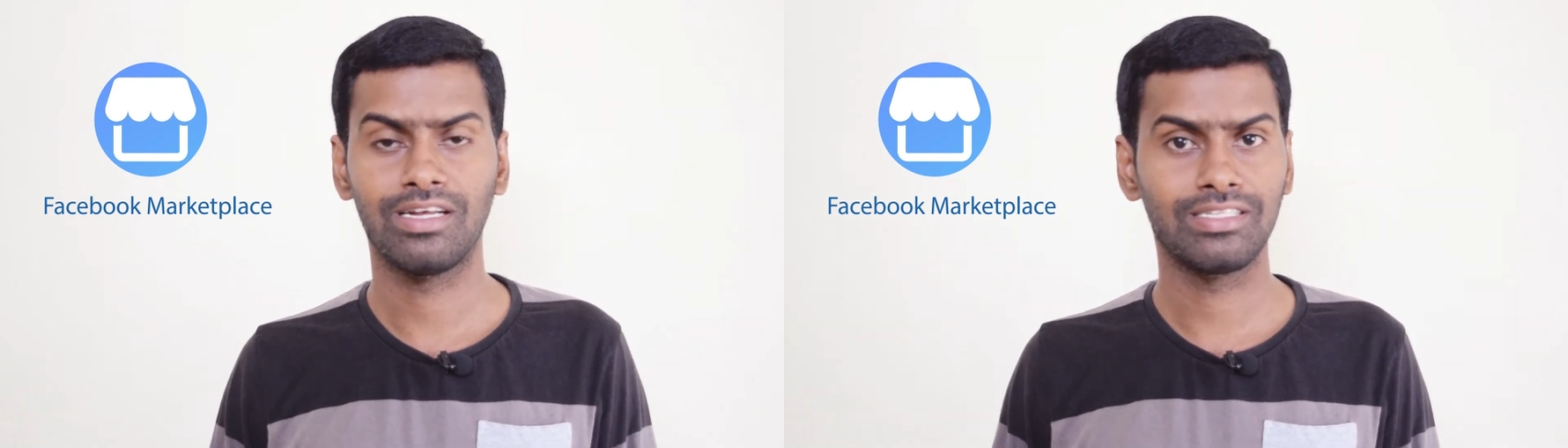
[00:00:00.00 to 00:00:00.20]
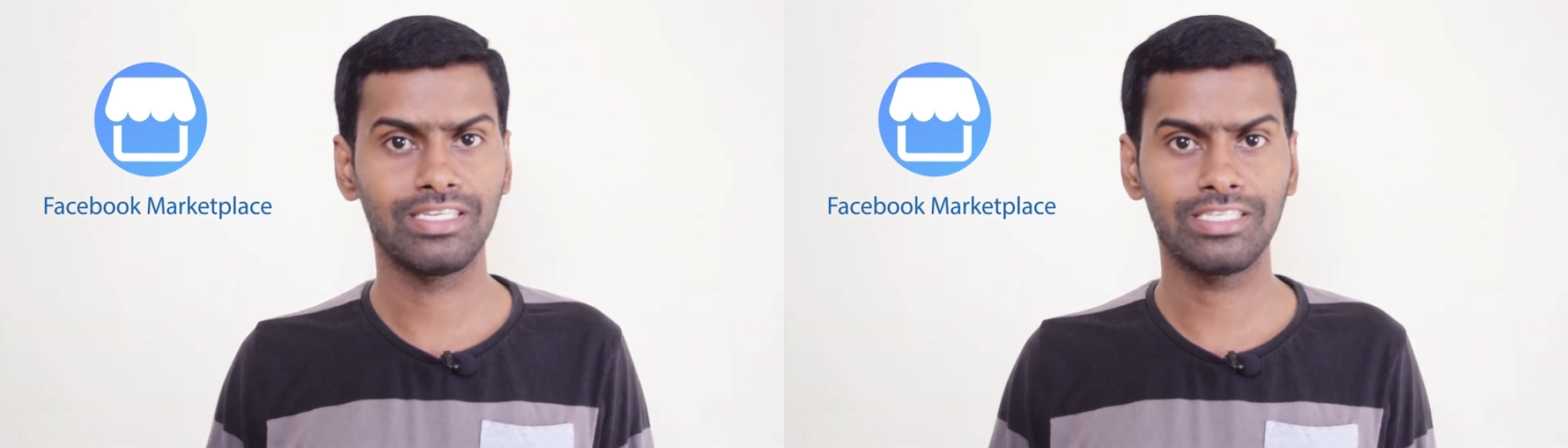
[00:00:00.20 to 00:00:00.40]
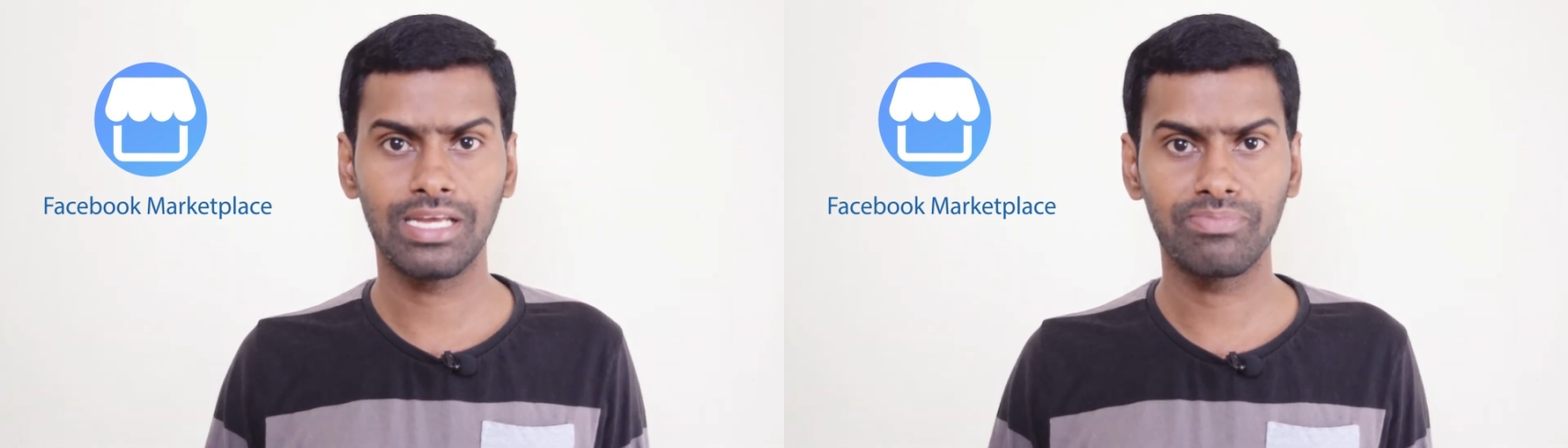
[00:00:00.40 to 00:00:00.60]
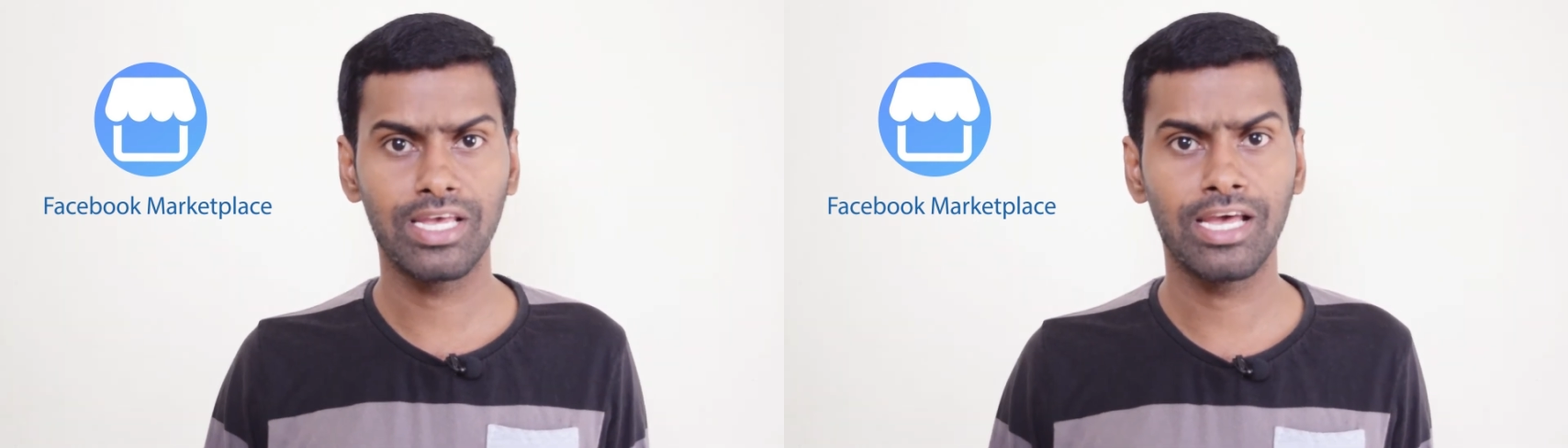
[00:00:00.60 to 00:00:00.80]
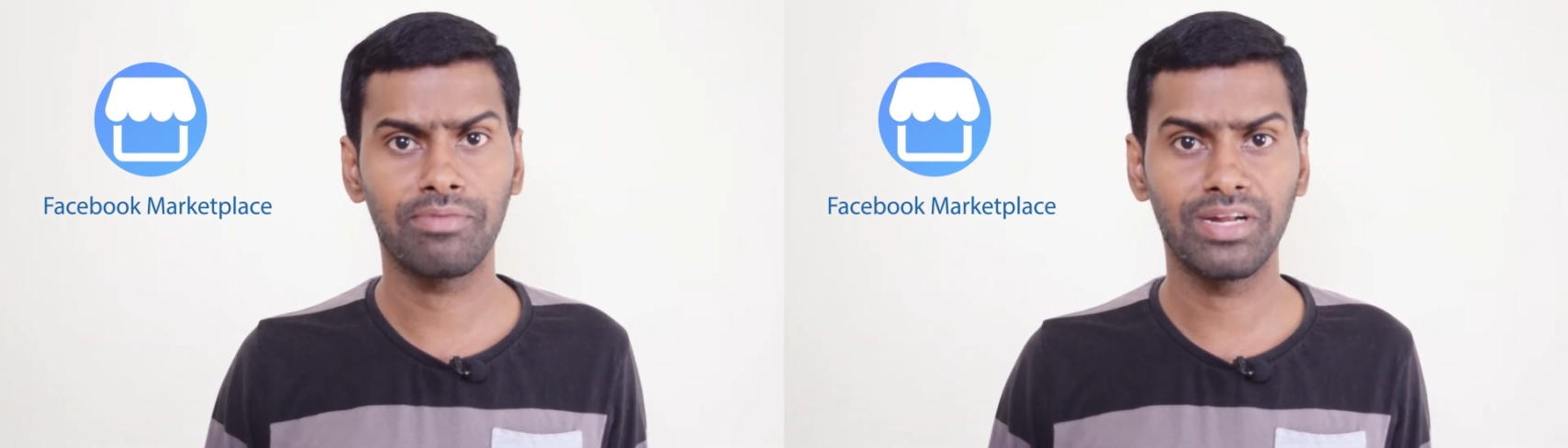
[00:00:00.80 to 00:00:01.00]
This time
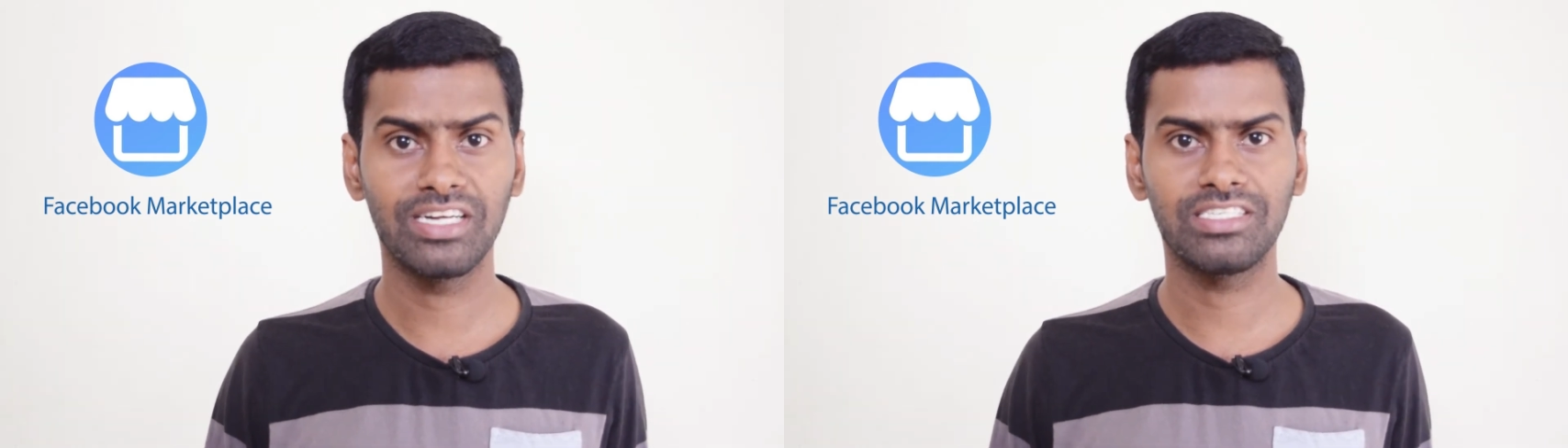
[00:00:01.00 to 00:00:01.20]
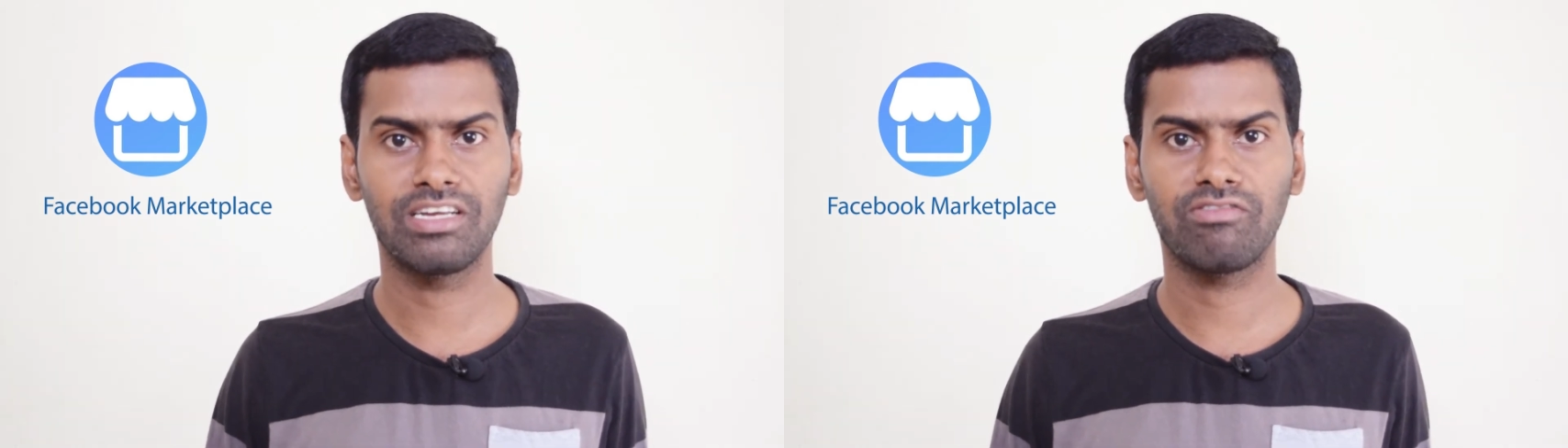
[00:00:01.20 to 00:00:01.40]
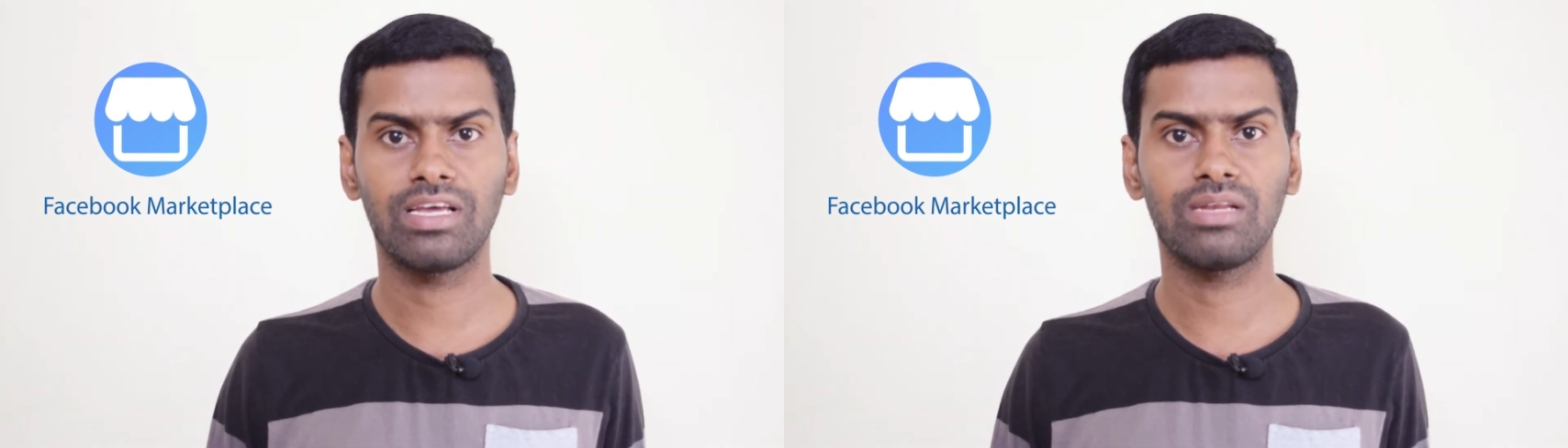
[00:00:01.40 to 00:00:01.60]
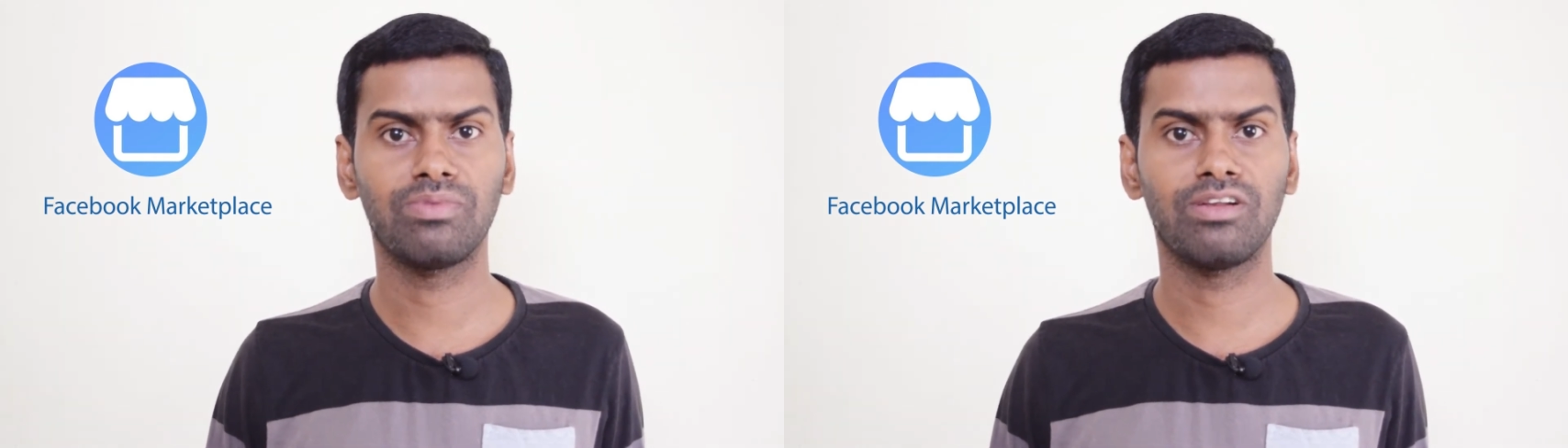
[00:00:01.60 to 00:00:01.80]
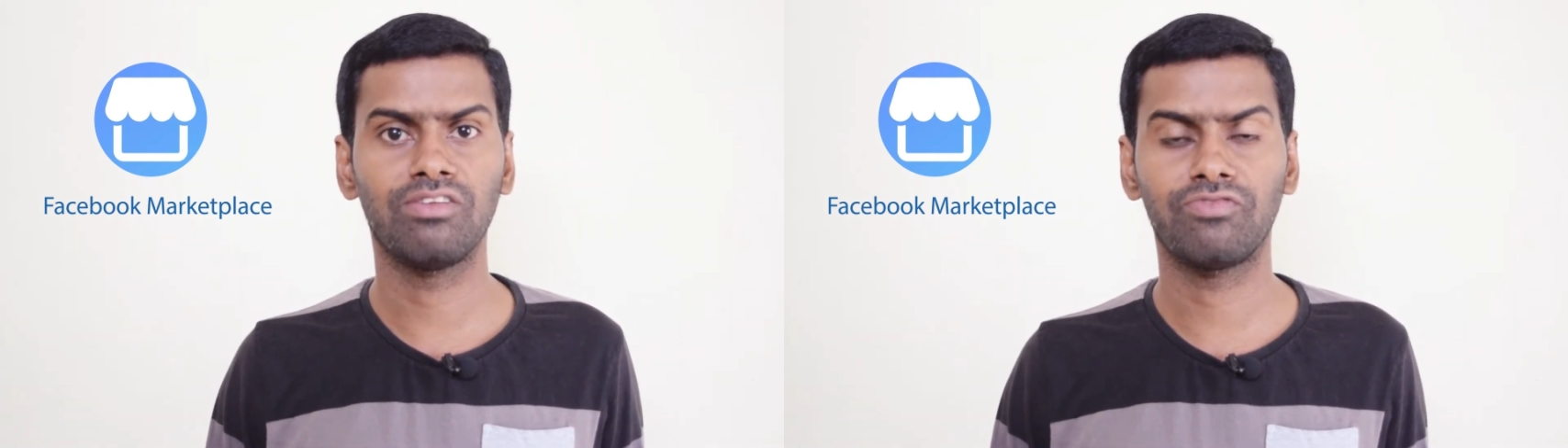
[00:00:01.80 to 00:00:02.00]
they have made it available